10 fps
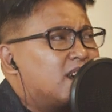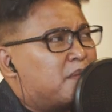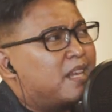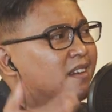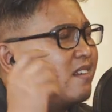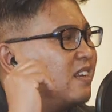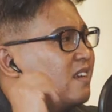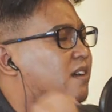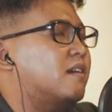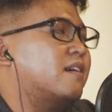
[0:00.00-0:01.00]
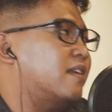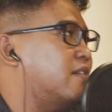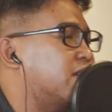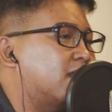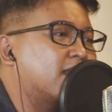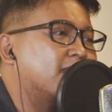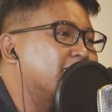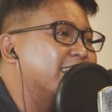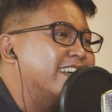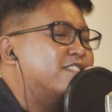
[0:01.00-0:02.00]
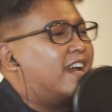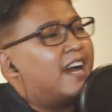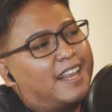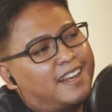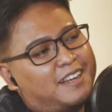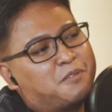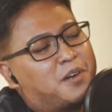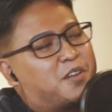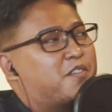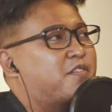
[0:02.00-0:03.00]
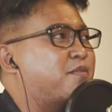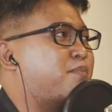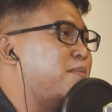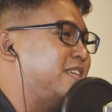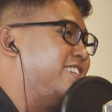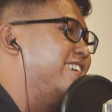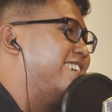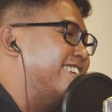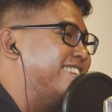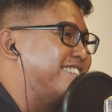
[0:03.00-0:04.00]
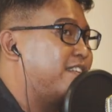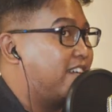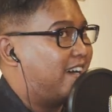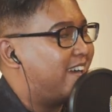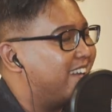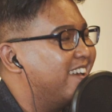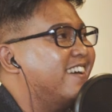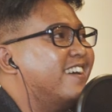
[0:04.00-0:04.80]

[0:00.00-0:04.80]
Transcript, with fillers: I mean, I don't know lah. It's very hard. The world of publishing is very hard.